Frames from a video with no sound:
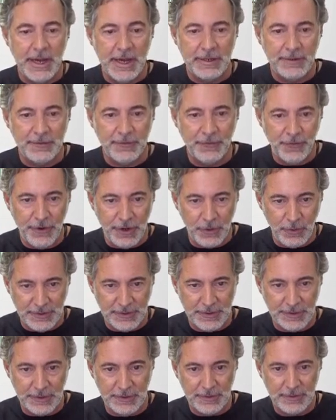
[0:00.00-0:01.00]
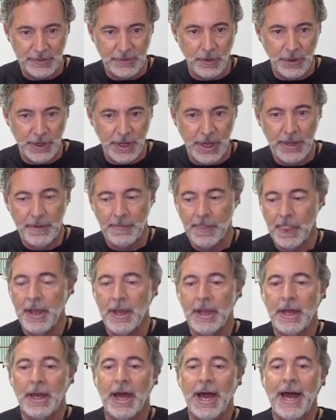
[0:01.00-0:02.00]
frequencies, okay?
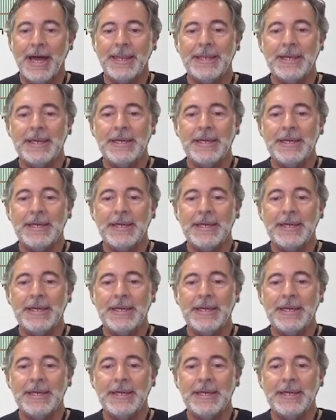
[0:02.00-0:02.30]
And